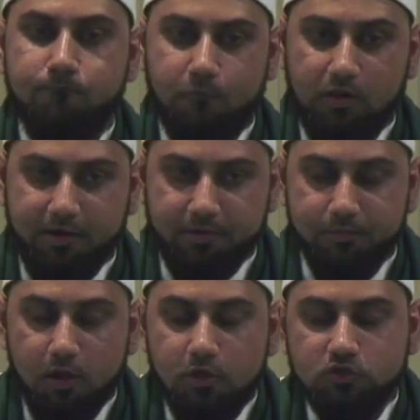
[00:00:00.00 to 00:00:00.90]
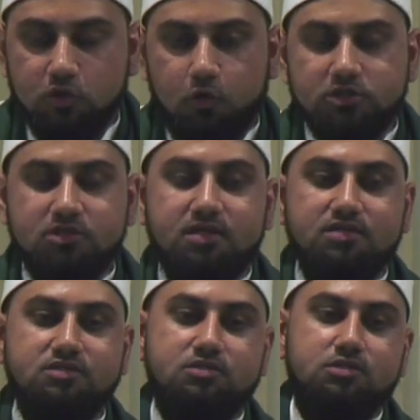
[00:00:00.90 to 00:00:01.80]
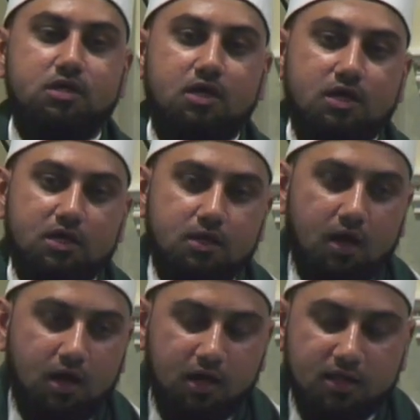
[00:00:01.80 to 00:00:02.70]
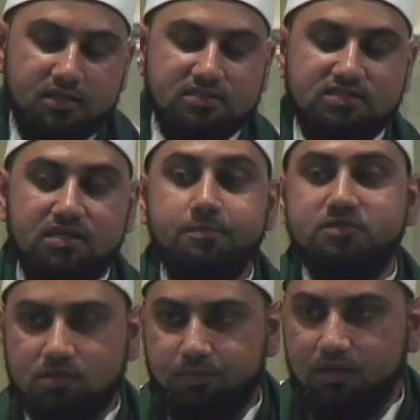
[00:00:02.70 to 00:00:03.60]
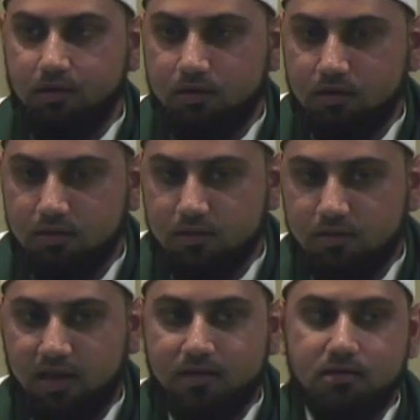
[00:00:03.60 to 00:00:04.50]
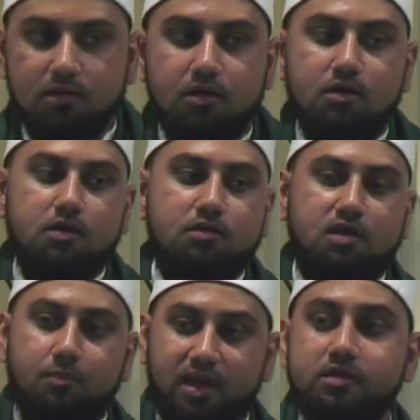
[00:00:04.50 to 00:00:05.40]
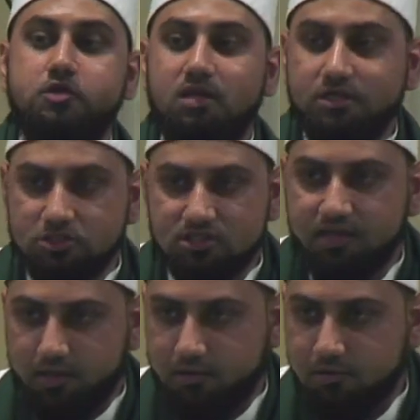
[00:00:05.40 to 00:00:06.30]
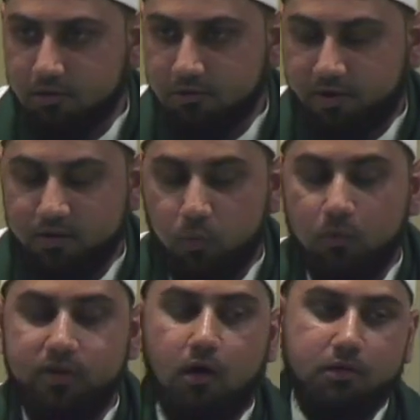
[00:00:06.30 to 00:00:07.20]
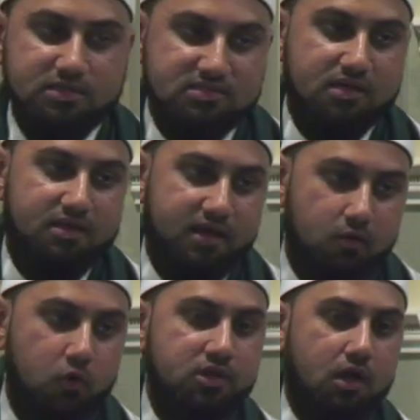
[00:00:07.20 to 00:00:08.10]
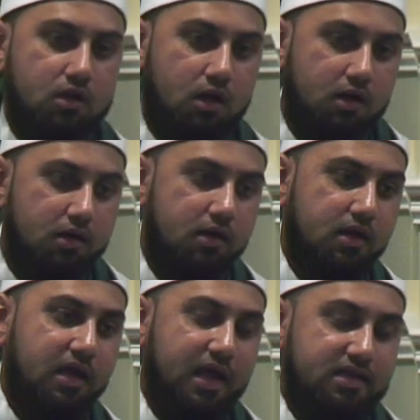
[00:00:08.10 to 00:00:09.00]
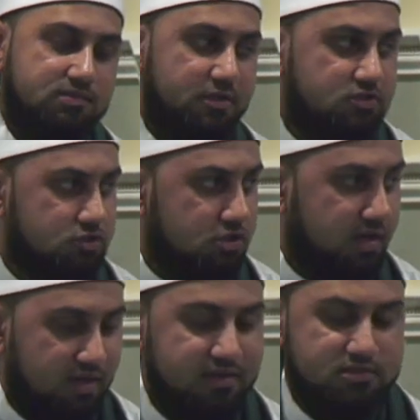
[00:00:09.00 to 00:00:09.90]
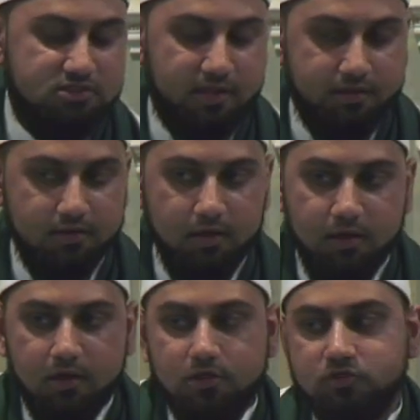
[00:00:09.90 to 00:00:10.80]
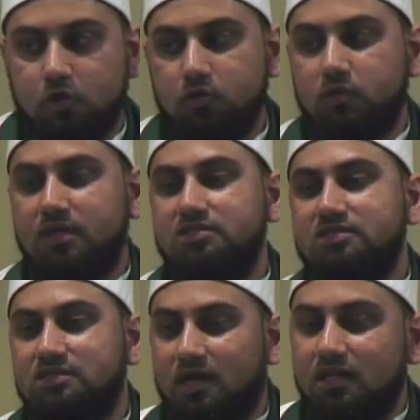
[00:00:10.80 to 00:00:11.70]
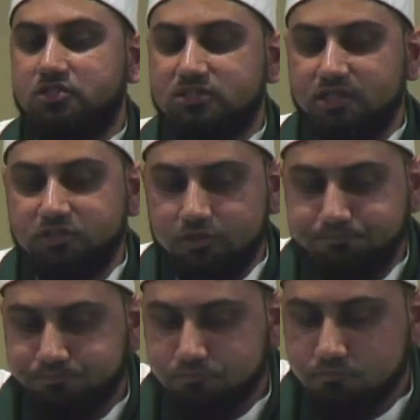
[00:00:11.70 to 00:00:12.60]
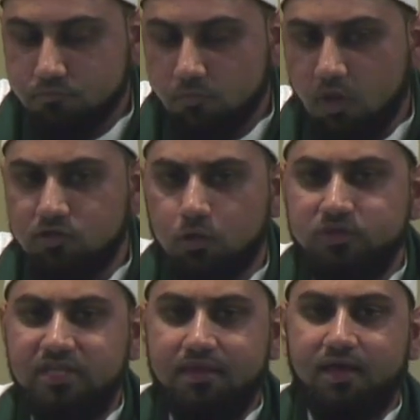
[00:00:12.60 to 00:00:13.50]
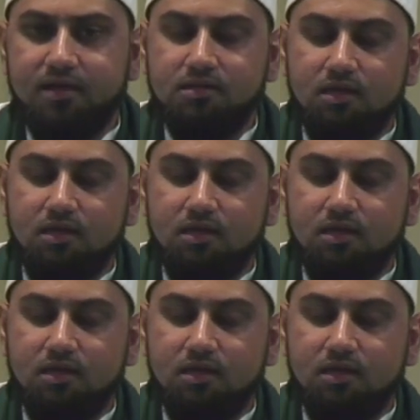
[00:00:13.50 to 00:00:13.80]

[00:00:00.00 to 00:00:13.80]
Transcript: Clear. So the question is, uh, this seems to be that the companions are legislating, right? When we already said that only Allah and His Messenger can legislate. So is this not legislation? So we say that